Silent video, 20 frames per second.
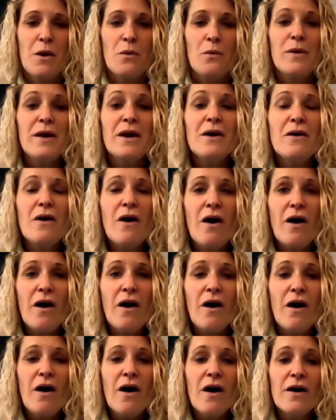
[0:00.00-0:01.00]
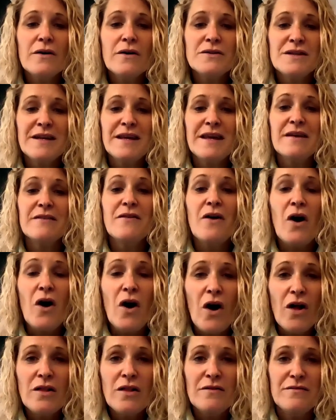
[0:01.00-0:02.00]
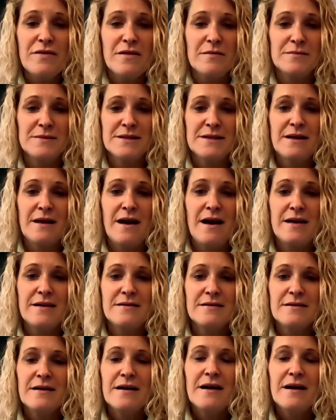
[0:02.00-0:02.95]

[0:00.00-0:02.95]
We are to give all of them to God